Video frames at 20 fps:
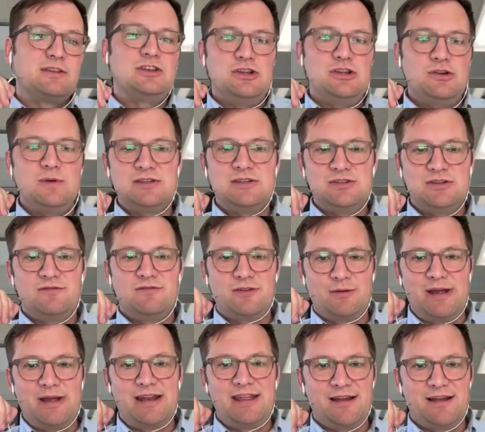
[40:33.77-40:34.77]
new issue for
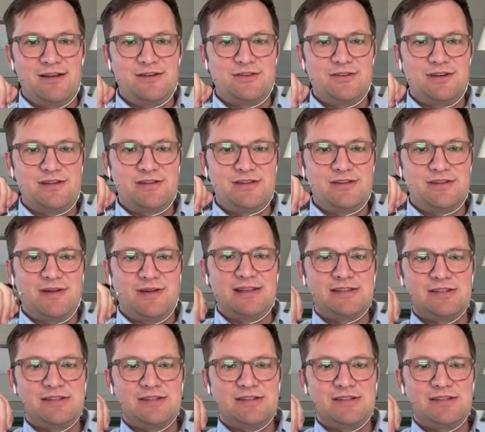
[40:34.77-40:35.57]
many countries, right?